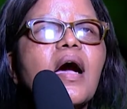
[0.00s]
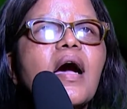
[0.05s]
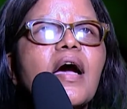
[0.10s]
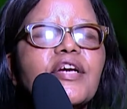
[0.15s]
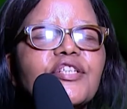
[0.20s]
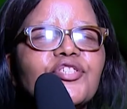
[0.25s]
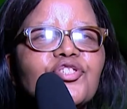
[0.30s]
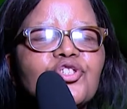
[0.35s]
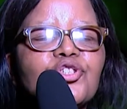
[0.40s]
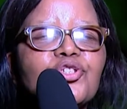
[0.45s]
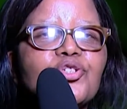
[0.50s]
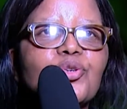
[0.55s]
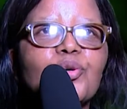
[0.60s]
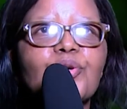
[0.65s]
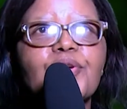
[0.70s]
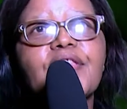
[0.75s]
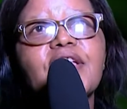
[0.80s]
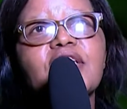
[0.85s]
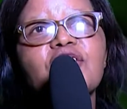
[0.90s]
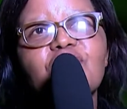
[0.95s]
I didn't
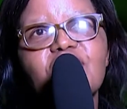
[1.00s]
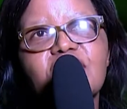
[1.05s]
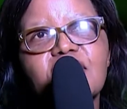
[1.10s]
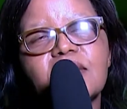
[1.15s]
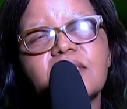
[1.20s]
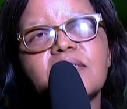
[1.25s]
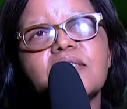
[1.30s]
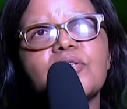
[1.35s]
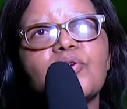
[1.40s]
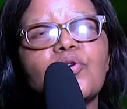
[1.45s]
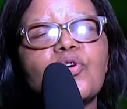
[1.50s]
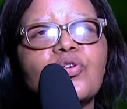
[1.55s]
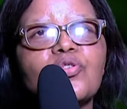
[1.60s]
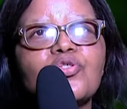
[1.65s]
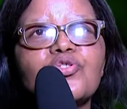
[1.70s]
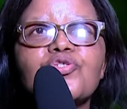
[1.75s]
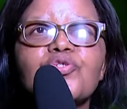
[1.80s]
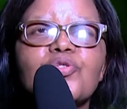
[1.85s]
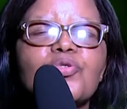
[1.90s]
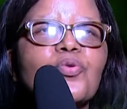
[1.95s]
know that Satan
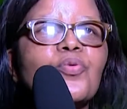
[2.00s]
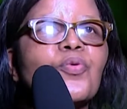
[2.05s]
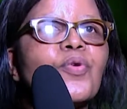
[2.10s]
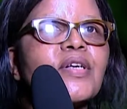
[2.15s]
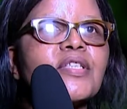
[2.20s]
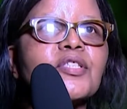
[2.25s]
also